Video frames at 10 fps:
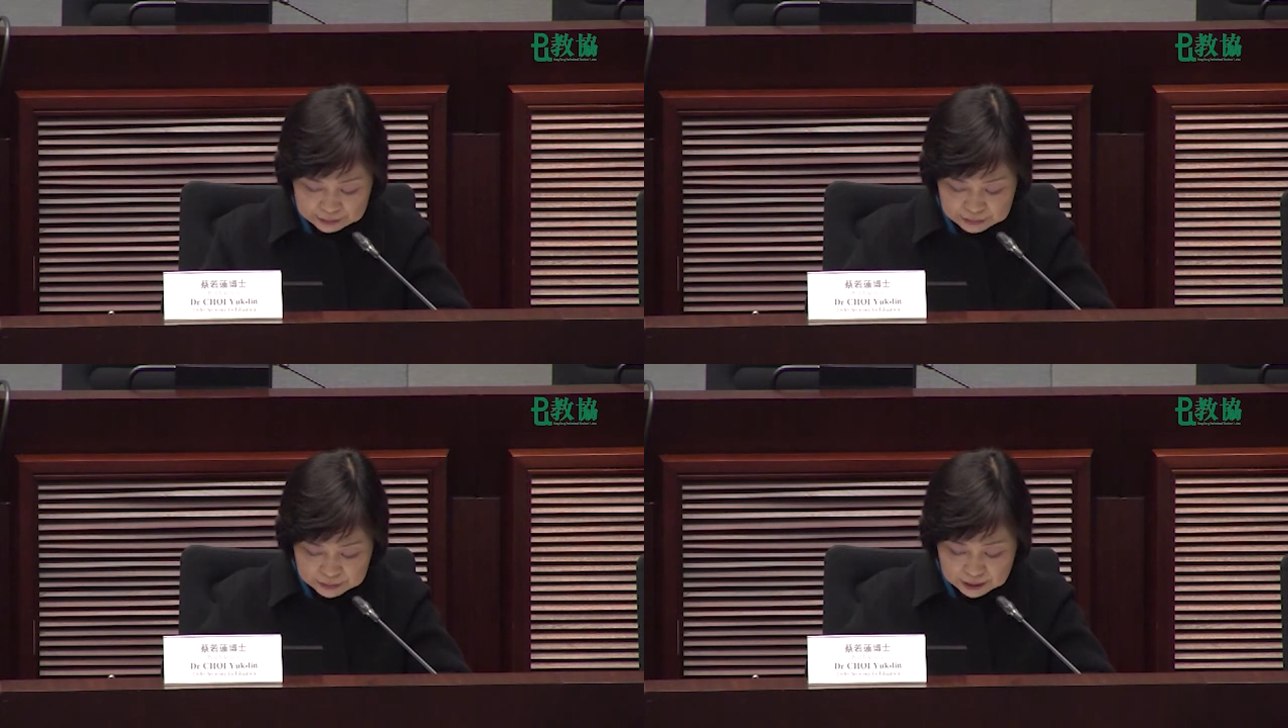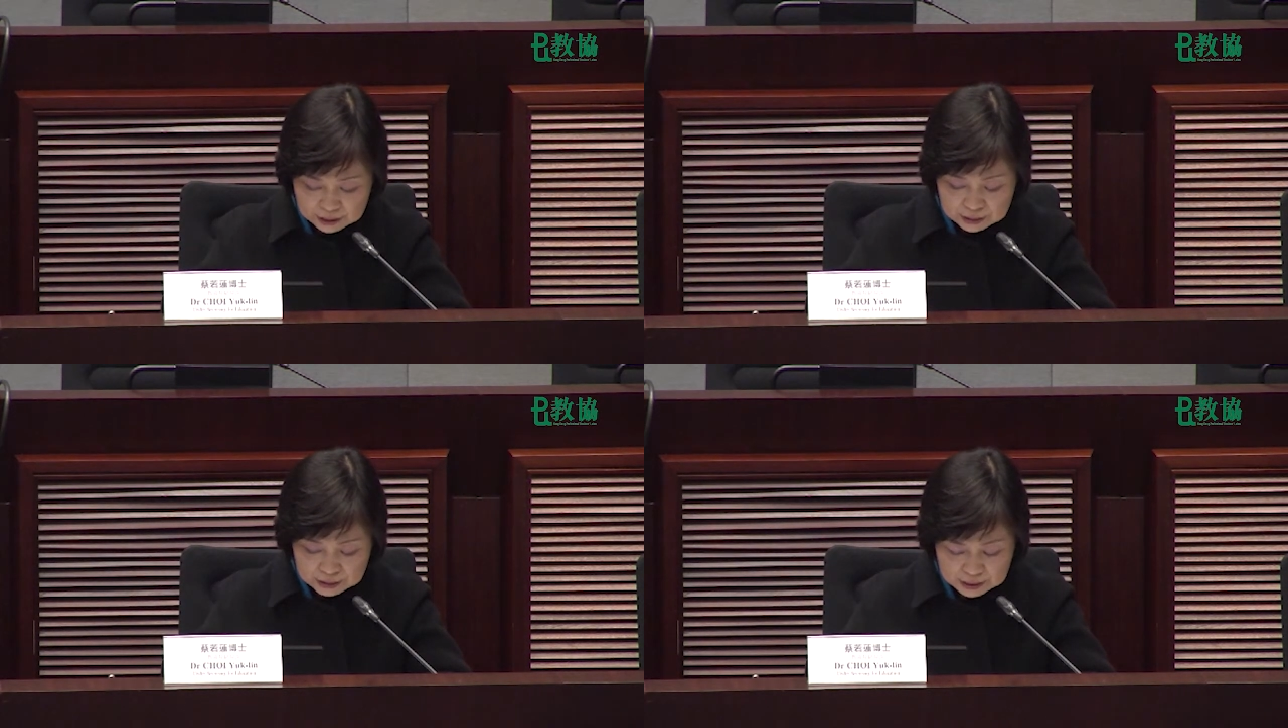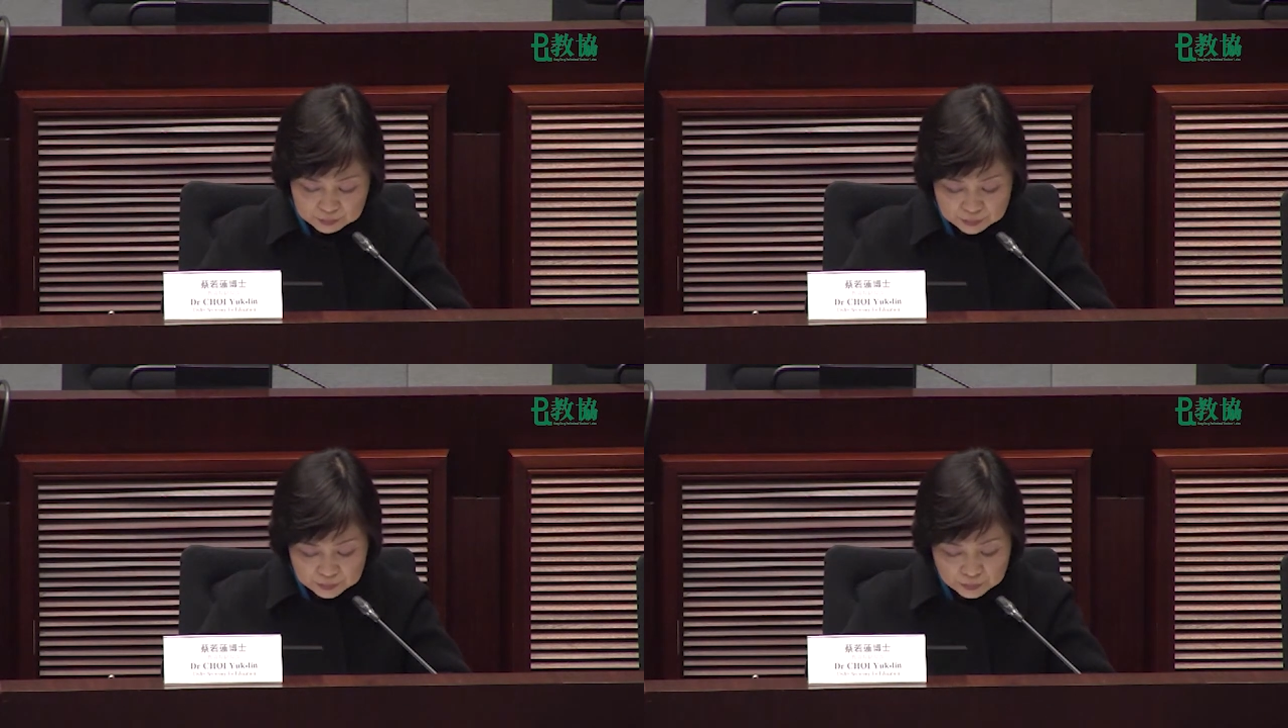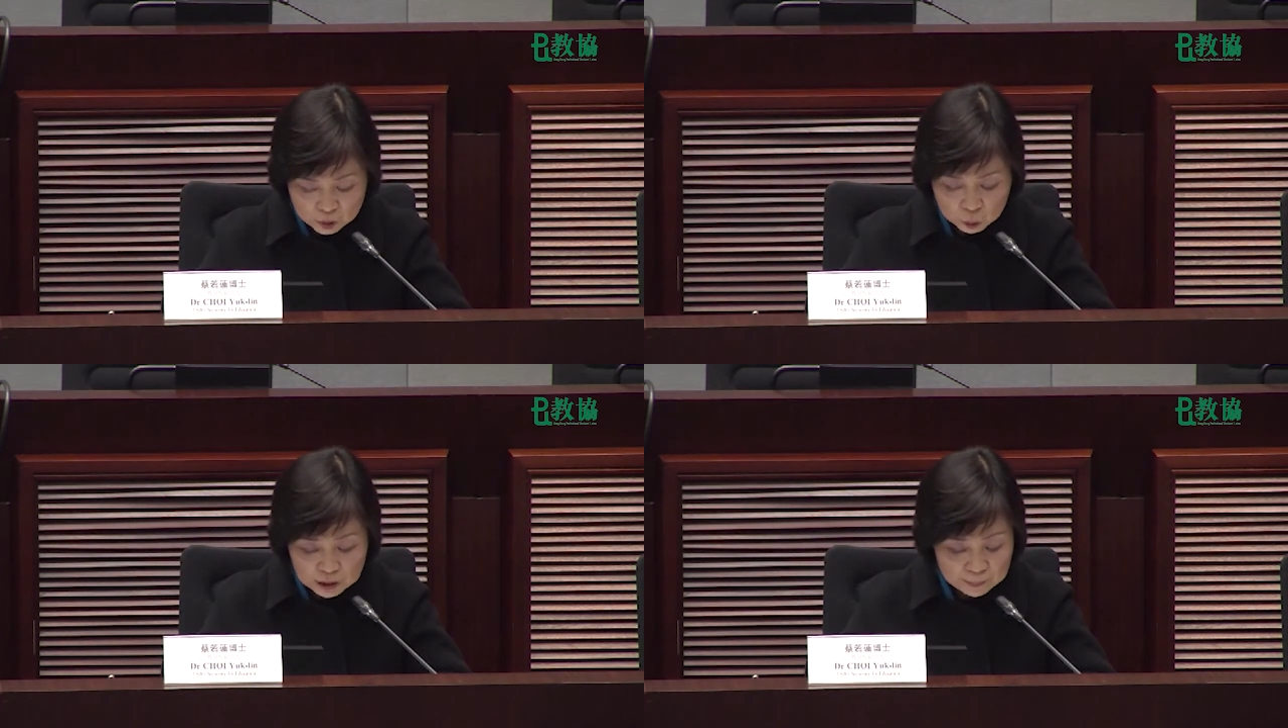After the completion
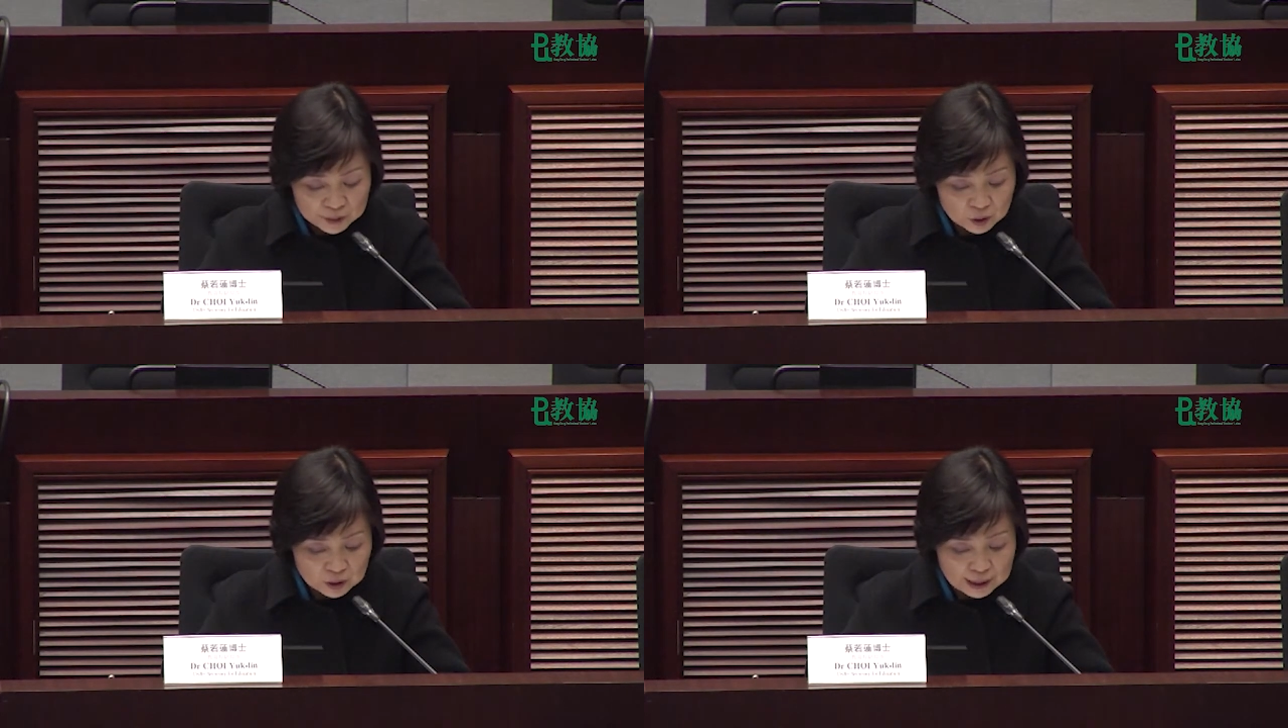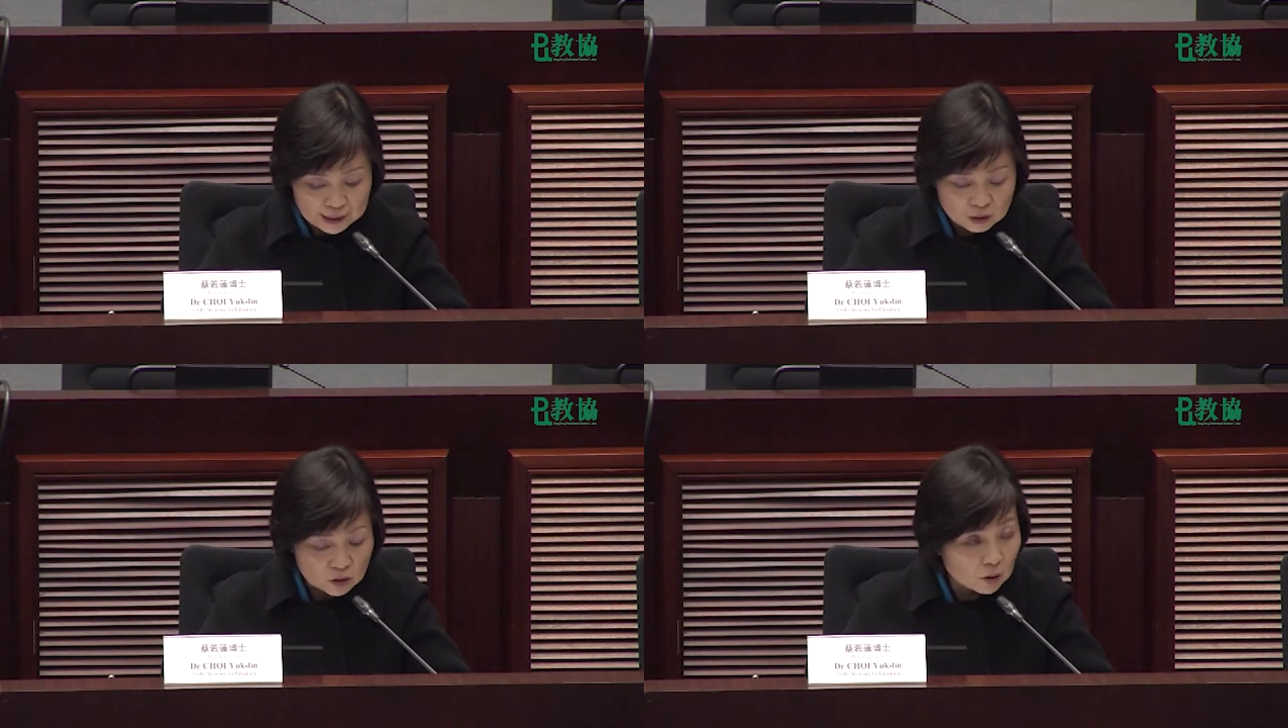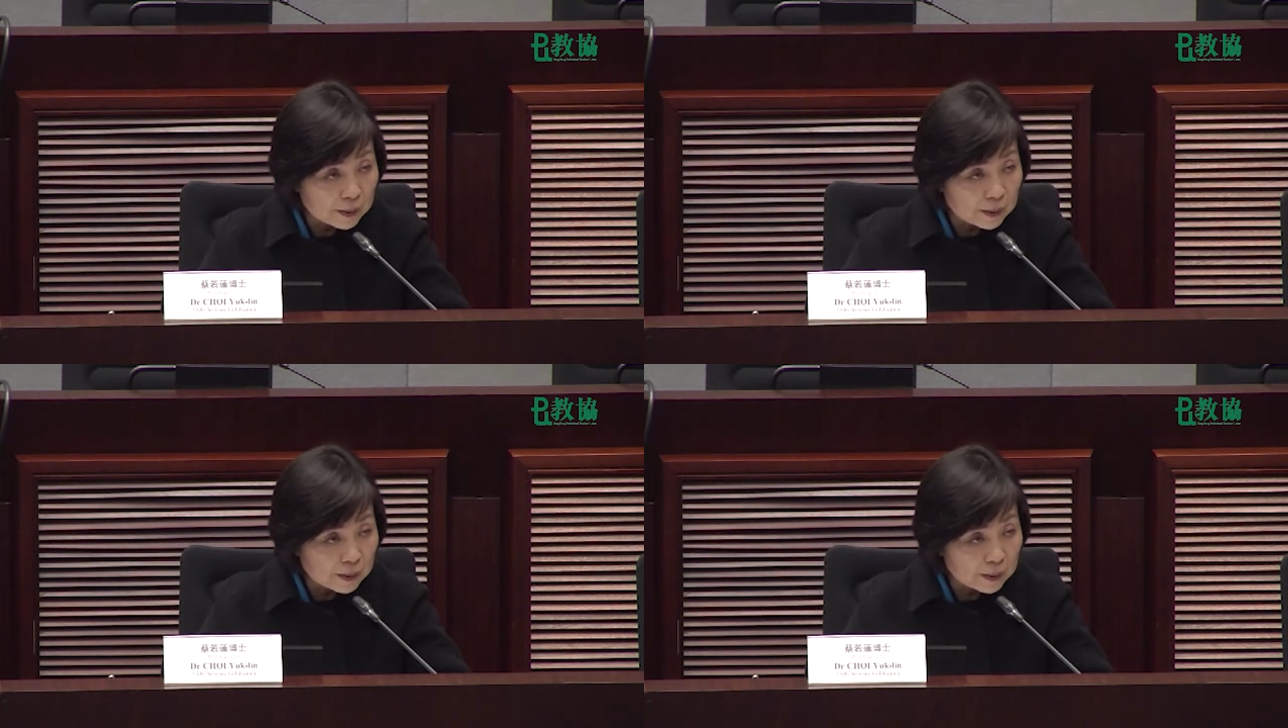of this project,